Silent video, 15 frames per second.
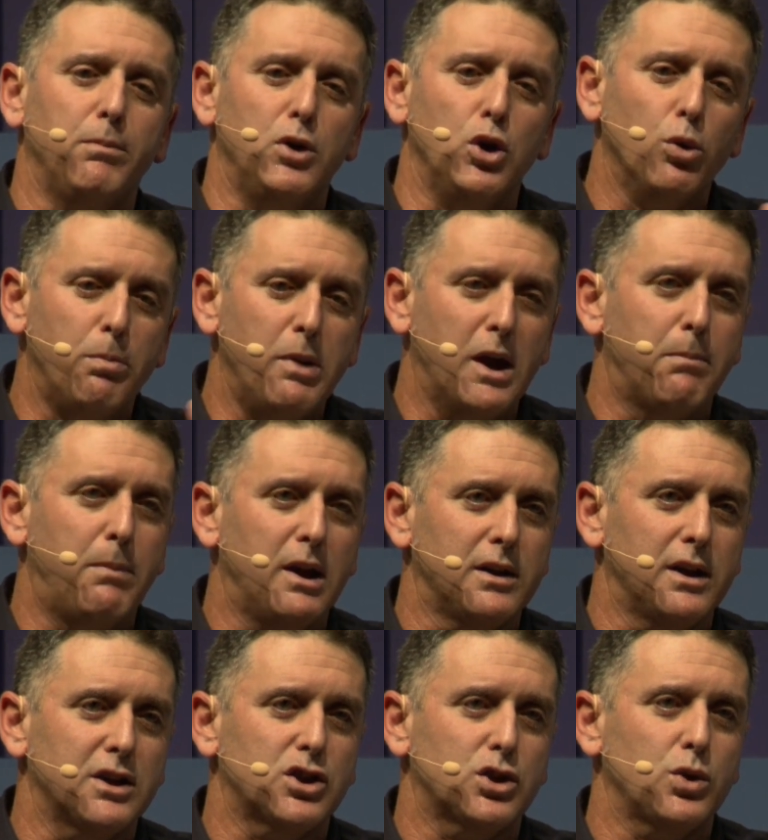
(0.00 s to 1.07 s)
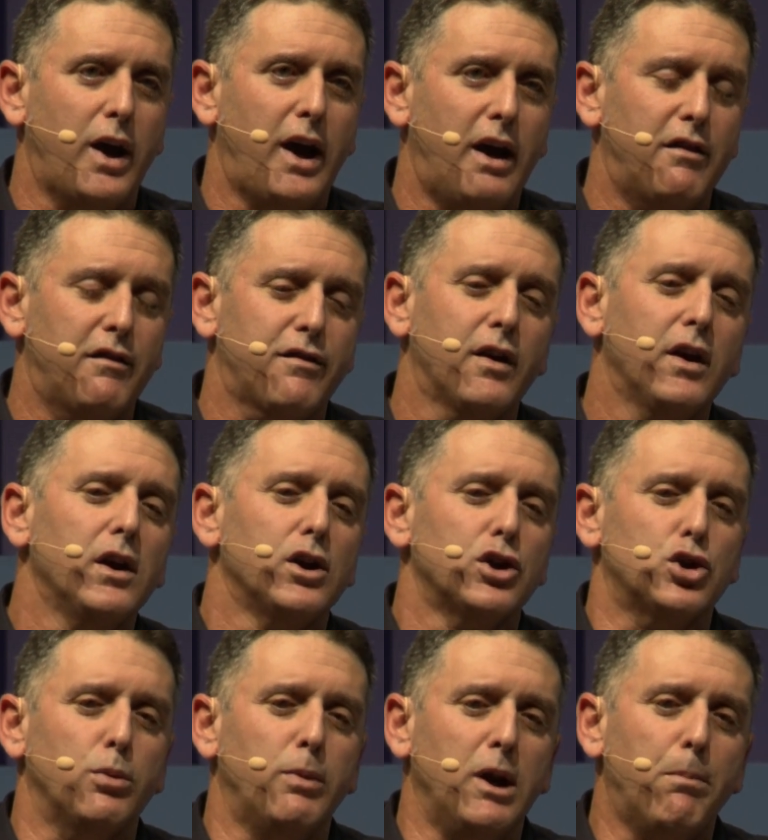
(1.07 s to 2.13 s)
new big buildings to have
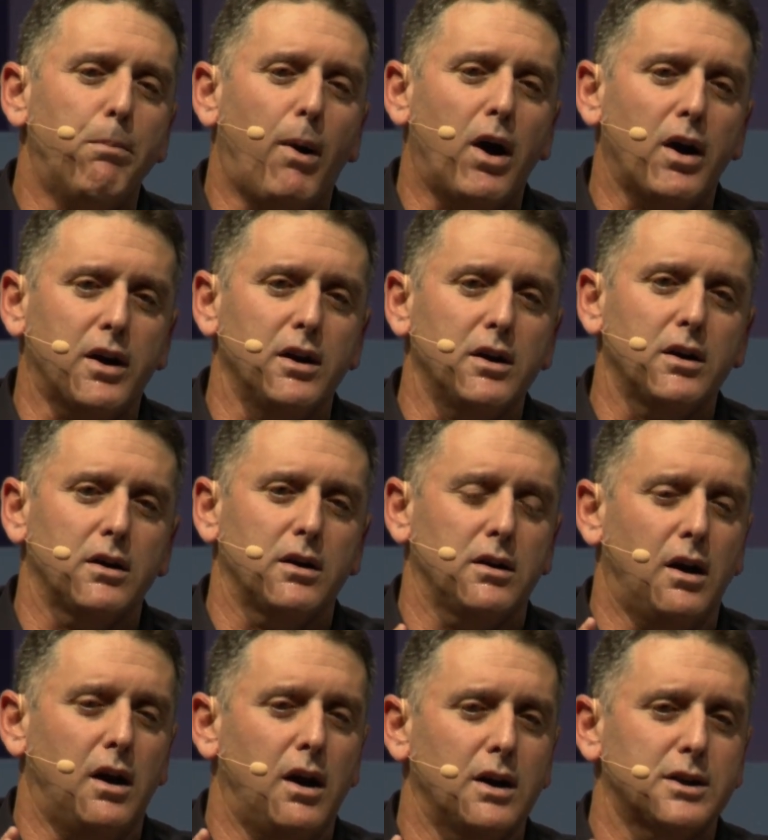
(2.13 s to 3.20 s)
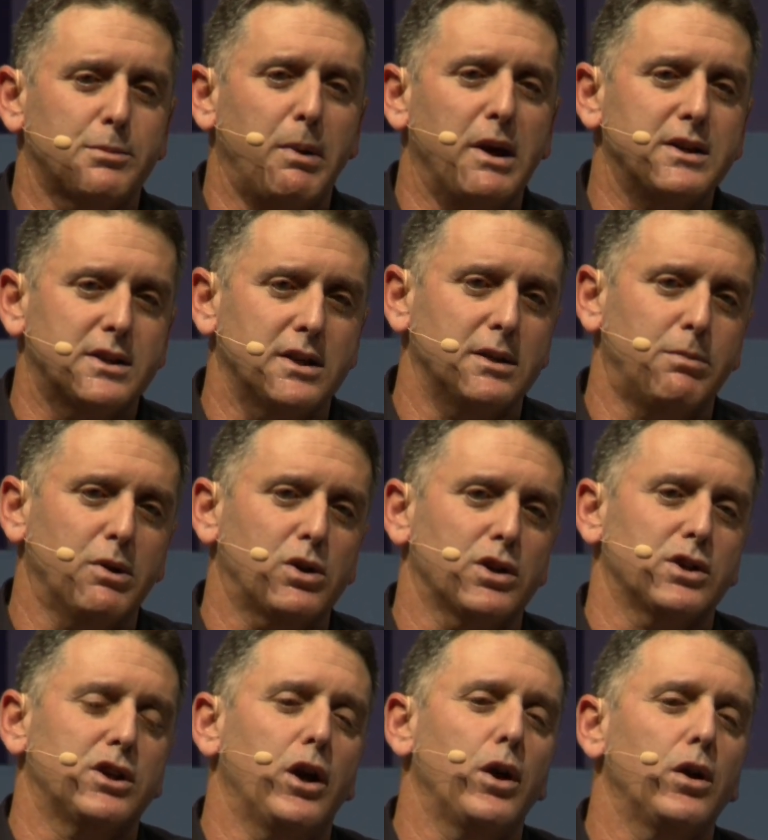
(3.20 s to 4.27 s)
too many parking spaces
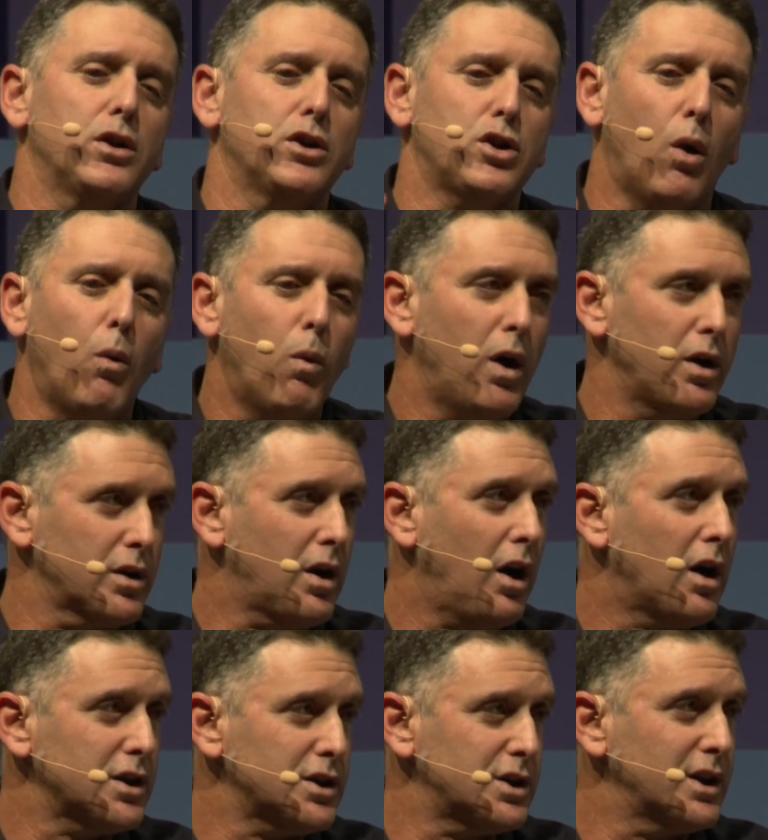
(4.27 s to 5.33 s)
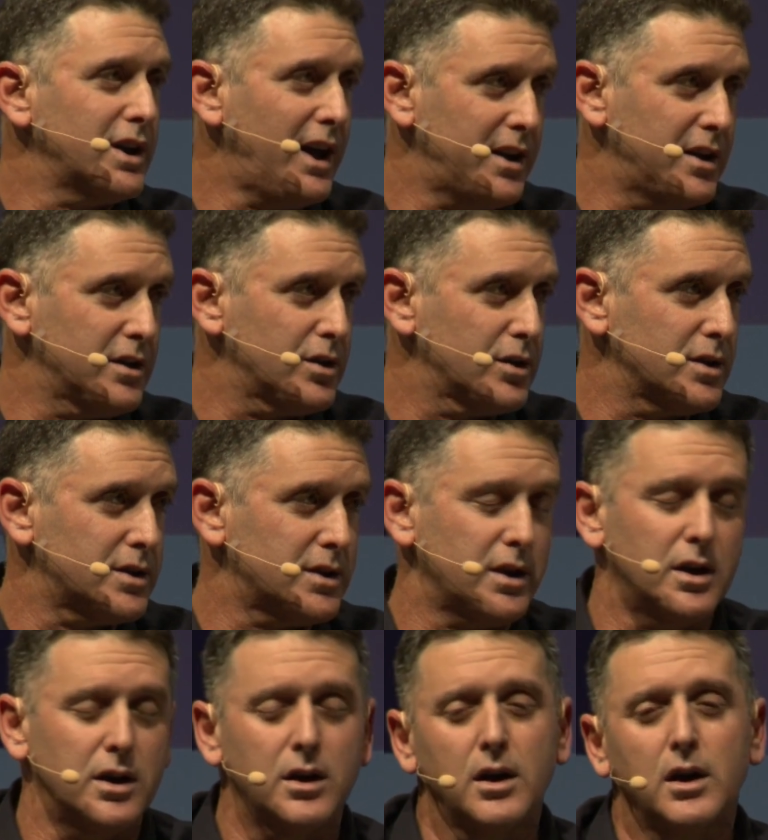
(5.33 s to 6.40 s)
because they don't want cars to get into the
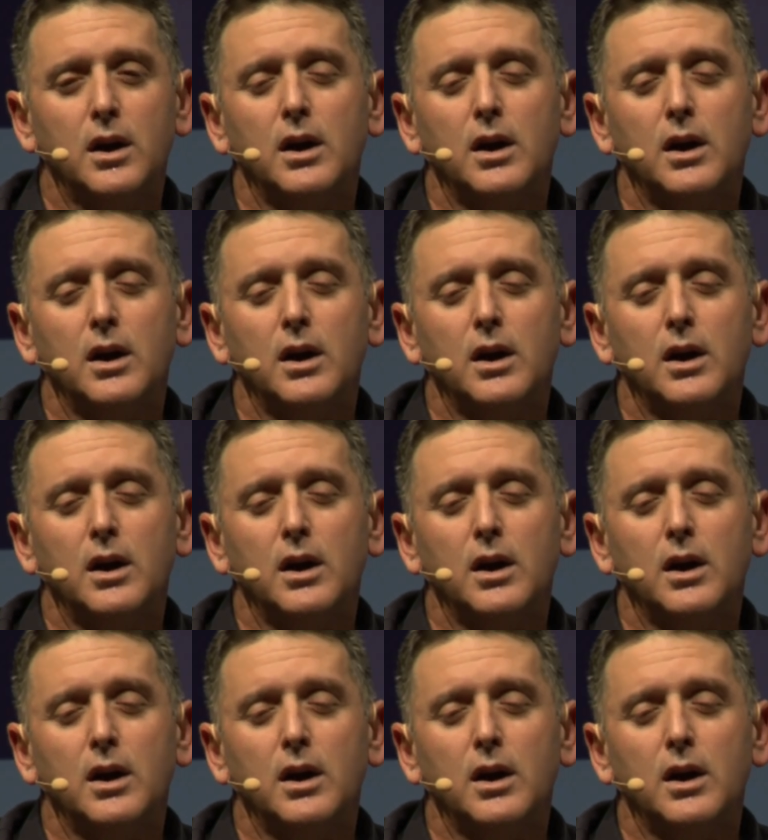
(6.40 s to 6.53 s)
city.